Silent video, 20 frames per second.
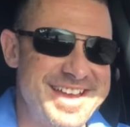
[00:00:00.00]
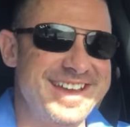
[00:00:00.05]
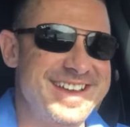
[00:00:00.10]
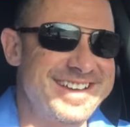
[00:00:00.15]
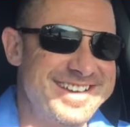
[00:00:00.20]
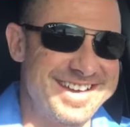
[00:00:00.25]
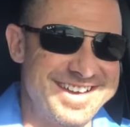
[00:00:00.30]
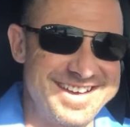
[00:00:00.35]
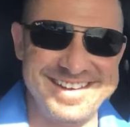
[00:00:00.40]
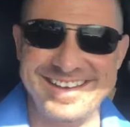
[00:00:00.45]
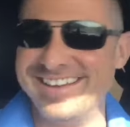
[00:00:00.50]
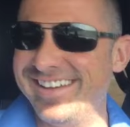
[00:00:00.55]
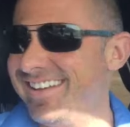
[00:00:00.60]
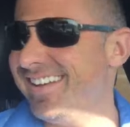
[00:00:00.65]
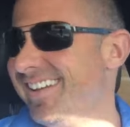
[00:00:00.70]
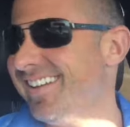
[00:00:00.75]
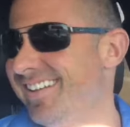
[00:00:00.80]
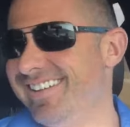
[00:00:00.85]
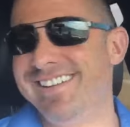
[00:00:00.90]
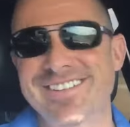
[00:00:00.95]

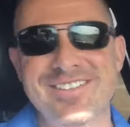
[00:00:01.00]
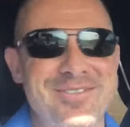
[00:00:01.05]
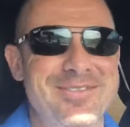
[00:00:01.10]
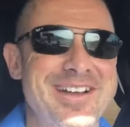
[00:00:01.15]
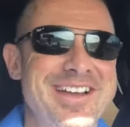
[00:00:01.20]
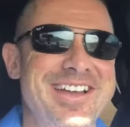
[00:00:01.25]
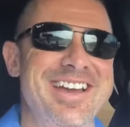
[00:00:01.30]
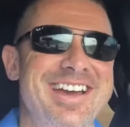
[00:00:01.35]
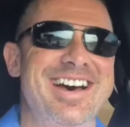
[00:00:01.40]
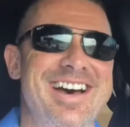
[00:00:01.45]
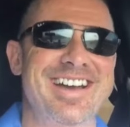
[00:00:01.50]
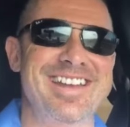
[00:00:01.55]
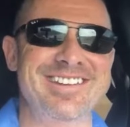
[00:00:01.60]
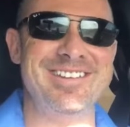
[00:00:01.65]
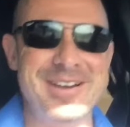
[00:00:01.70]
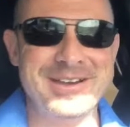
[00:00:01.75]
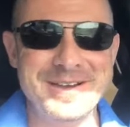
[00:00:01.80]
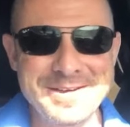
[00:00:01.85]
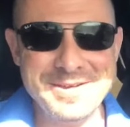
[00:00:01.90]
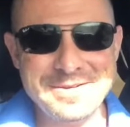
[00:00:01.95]
oh my god.
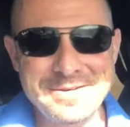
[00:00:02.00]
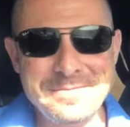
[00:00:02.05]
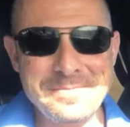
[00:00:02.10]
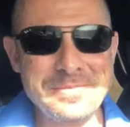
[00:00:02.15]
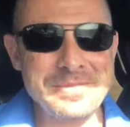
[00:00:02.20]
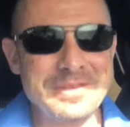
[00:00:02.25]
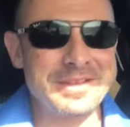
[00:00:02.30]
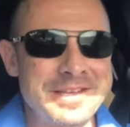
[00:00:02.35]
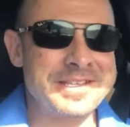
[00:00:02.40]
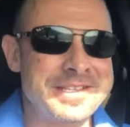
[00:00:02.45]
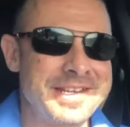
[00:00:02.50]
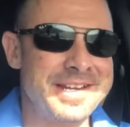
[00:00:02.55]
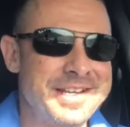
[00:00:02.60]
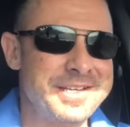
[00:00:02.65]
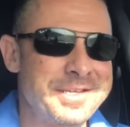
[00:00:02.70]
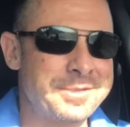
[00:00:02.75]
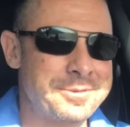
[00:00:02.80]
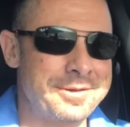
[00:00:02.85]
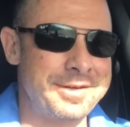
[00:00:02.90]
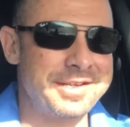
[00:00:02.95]
Listen, I
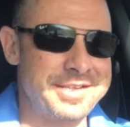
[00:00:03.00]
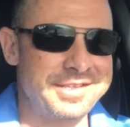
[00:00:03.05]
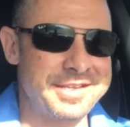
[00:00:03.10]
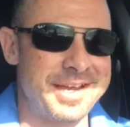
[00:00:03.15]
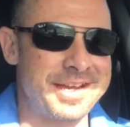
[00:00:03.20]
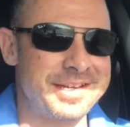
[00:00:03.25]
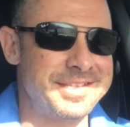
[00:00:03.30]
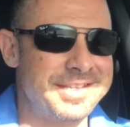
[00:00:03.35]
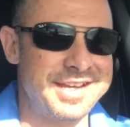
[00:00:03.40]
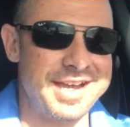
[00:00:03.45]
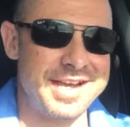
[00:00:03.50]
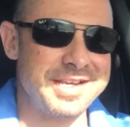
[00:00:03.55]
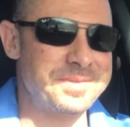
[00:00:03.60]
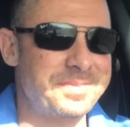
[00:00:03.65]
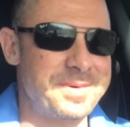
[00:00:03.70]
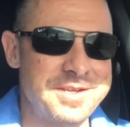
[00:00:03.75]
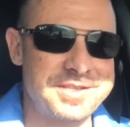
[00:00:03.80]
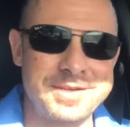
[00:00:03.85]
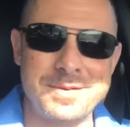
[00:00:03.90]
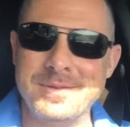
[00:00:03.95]
just wanted to talk to you guys
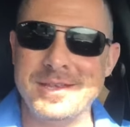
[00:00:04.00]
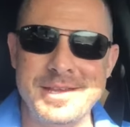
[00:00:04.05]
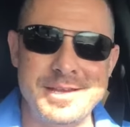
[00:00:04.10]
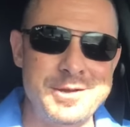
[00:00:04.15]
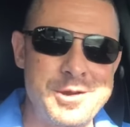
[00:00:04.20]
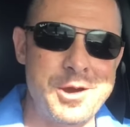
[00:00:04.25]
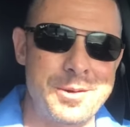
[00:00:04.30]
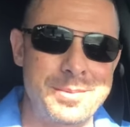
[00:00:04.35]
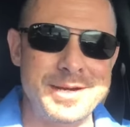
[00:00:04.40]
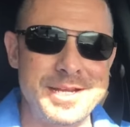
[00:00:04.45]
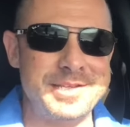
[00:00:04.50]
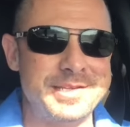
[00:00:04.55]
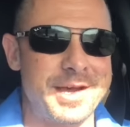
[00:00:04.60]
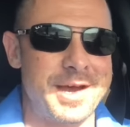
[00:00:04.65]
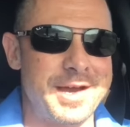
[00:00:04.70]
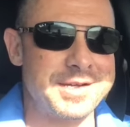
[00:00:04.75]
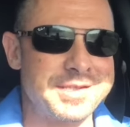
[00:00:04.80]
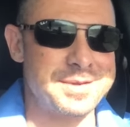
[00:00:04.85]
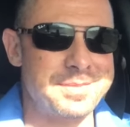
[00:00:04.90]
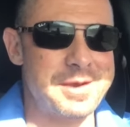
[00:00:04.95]
about something that nobody
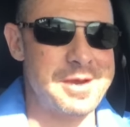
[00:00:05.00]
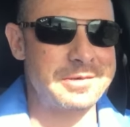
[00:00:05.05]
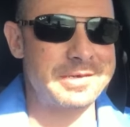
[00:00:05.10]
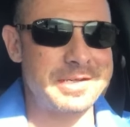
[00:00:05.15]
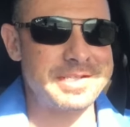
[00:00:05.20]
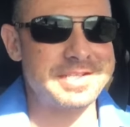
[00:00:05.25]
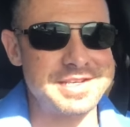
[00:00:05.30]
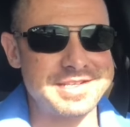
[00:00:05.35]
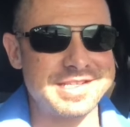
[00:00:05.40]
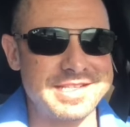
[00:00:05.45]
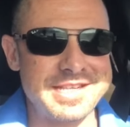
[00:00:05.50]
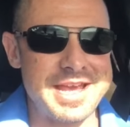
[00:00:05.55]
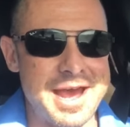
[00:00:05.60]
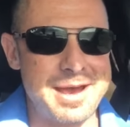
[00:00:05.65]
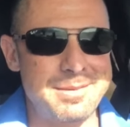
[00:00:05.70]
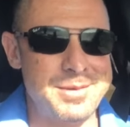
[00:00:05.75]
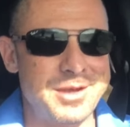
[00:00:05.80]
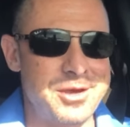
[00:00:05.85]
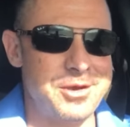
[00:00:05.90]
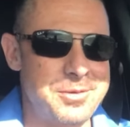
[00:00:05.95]
talks about because it's
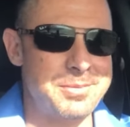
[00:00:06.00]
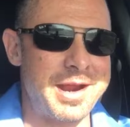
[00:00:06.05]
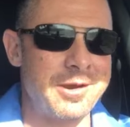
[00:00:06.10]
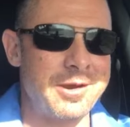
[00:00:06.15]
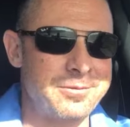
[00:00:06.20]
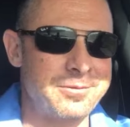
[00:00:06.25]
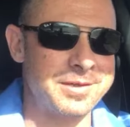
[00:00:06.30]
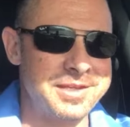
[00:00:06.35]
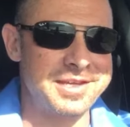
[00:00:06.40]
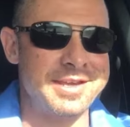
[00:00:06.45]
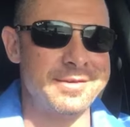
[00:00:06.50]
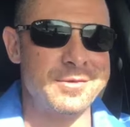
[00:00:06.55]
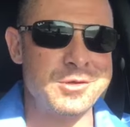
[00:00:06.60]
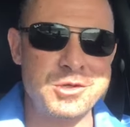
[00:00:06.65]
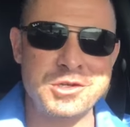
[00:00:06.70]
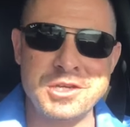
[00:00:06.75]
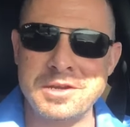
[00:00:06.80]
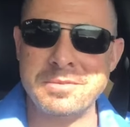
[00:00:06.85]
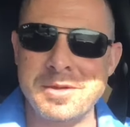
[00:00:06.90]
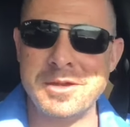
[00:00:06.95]
taboo, but I don't really give a
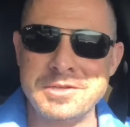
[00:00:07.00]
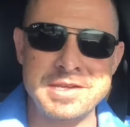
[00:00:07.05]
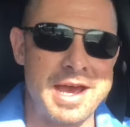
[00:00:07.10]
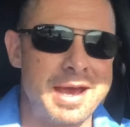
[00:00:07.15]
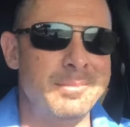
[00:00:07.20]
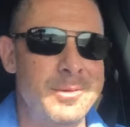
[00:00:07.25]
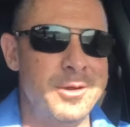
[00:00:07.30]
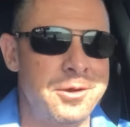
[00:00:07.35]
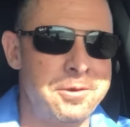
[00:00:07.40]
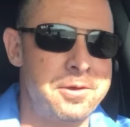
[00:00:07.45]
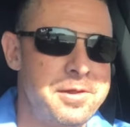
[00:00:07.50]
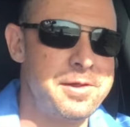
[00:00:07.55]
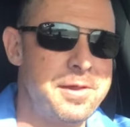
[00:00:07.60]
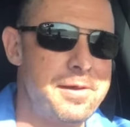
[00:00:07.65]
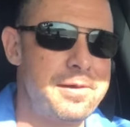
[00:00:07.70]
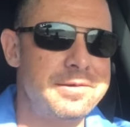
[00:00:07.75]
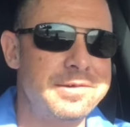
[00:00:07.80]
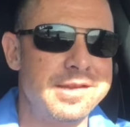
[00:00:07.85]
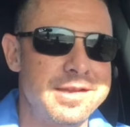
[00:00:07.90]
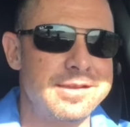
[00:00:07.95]
shit about taboo.
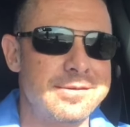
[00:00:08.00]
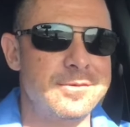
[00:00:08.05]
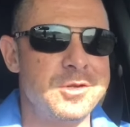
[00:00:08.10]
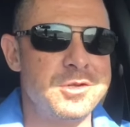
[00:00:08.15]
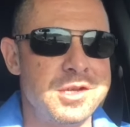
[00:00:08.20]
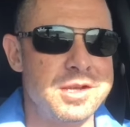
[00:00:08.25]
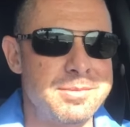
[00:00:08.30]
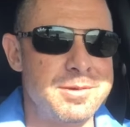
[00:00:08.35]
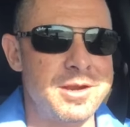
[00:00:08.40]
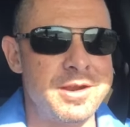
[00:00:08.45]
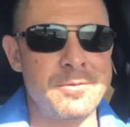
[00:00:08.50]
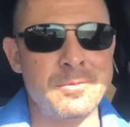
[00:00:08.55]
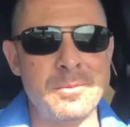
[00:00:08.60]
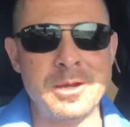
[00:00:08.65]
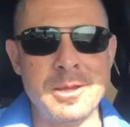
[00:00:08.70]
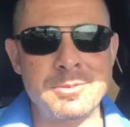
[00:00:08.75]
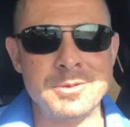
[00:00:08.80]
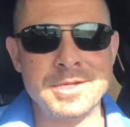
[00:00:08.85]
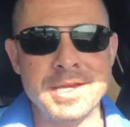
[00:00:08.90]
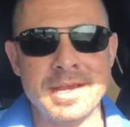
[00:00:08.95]
I give a shit about
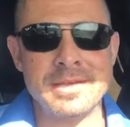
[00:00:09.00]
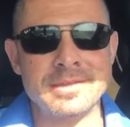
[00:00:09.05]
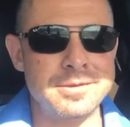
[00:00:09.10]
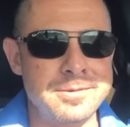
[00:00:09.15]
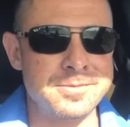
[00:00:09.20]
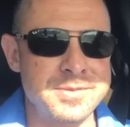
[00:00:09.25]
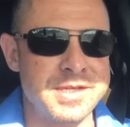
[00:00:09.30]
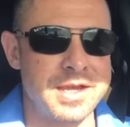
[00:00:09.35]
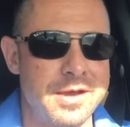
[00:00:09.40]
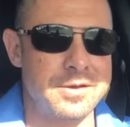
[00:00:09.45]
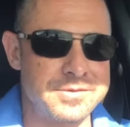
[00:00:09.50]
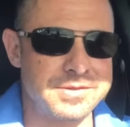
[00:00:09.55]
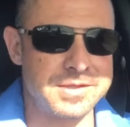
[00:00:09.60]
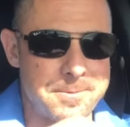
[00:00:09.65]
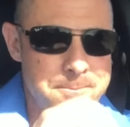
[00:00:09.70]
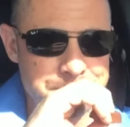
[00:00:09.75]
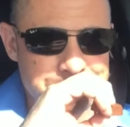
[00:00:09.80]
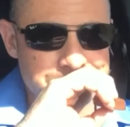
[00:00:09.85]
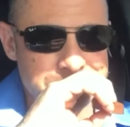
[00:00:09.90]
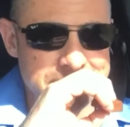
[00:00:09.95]
everybody protecting themselves.
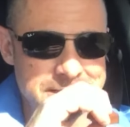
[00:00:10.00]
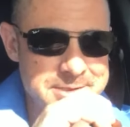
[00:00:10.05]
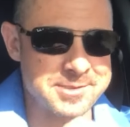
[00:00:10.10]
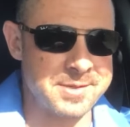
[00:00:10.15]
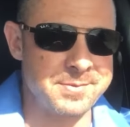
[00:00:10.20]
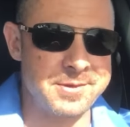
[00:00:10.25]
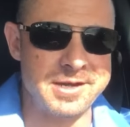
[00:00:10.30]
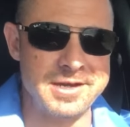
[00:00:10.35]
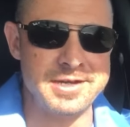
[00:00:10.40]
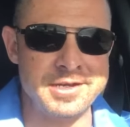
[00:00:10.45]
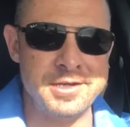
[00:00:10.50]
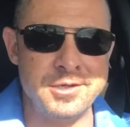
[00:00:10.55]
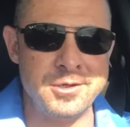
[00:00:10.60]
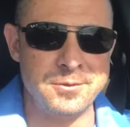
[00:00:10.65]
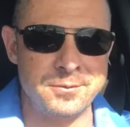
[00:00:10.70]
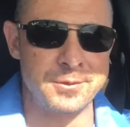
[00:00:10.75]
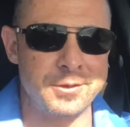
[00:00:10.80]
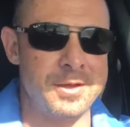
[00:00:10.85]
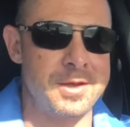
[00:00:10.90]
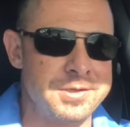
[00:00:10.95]
And something I didn't
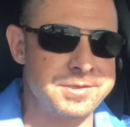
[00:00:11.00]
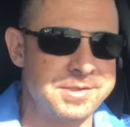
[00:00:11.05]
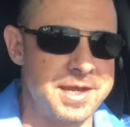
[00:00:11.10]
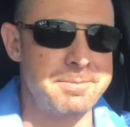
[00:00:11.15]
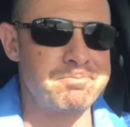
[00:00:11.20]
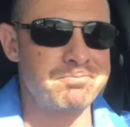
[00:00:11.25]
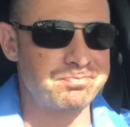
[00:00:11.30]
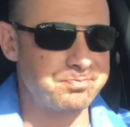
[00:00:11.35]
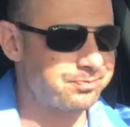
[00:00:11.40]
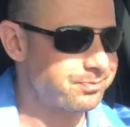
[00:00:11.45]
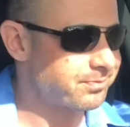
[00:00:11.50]
do for a long time.